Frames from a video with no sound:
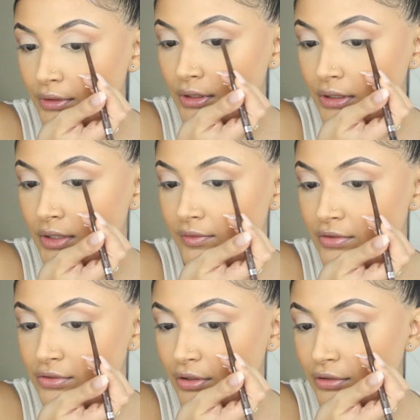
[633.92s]
I keep
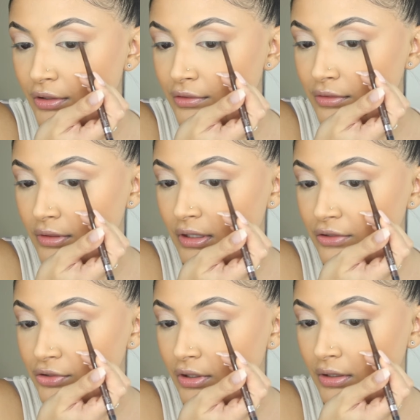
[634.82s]
this so close to the
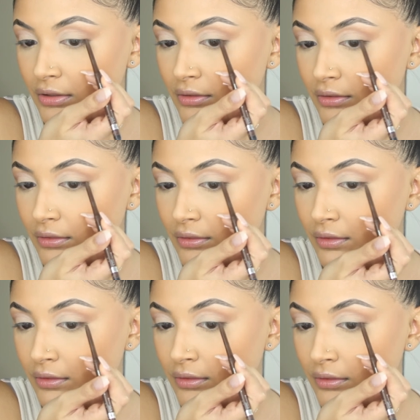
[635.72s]
lash line,
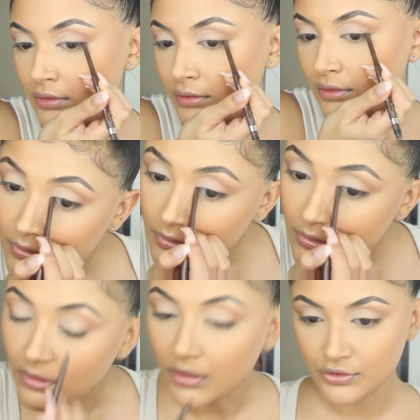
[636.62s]

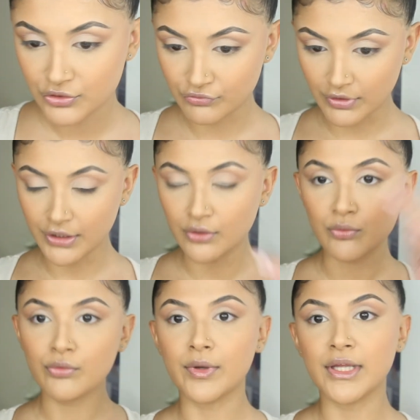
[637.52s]
and I just run it
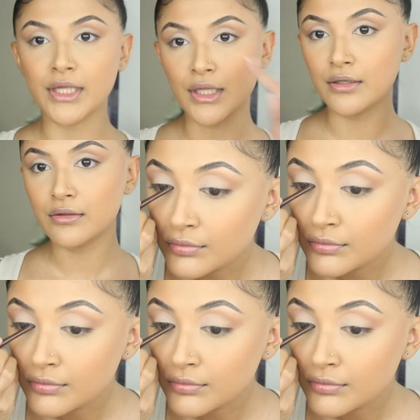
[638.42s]
all the way in.